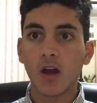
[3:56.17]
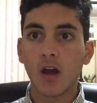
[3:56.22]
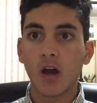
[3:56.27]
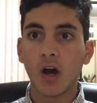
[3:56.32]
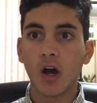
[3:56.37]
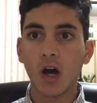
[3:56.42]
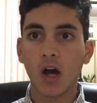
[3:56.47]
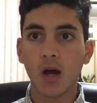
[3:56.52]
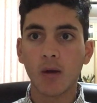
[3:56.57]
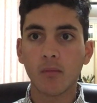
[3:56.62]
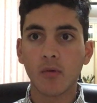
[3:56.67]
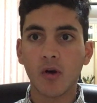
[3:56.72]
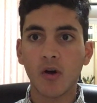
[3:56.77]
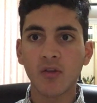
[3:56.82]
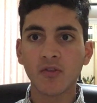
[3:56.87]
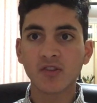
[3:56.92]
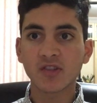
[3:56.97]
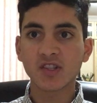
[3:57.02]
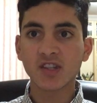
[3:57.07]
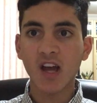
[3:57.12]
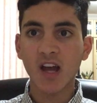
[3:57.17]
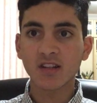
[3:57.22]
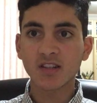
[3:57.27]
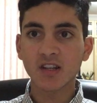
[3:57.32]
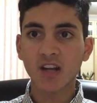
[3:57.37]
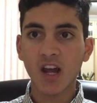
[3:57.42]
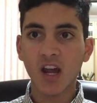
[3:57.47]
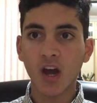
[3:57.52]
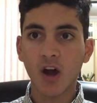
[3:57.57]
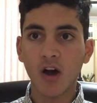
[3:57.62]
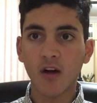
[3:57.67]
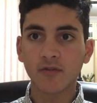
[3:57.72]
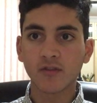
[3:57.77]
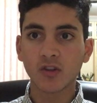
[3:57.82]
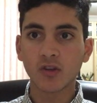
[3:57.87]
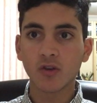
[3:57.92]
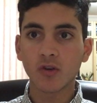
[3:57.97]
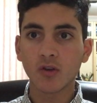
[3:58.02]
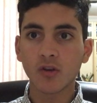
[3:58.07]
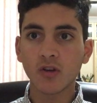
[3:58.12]
On the Saturday
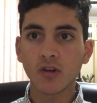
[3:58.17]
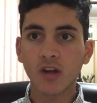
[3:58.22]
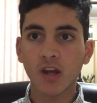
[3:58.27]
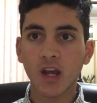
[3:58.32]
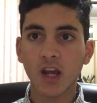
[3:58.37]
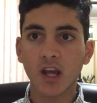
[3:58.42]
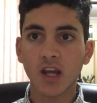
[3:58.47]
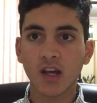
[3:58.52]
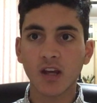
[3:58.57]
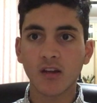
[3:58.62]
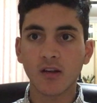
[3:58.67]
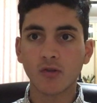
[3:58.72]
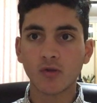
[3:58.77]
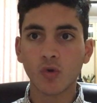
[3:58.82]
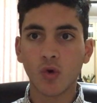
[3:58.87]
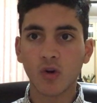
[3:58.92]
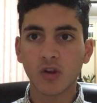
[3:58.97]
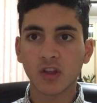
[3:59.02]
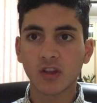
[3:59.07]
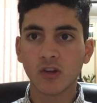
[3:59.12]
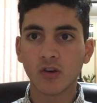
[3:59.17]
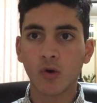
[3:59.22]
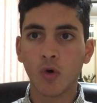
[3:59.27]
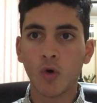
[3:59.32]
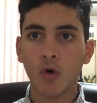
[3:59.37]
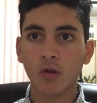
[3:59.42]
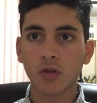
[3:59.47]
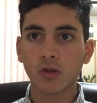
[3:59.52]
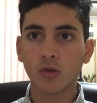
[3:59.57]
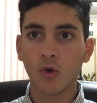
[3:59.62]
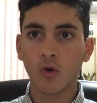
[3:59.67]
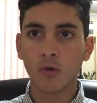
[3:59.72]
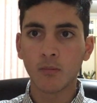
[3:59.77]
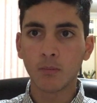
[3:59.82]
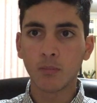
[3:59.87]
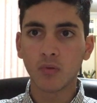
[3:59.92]
afternoon, North and Hawthorn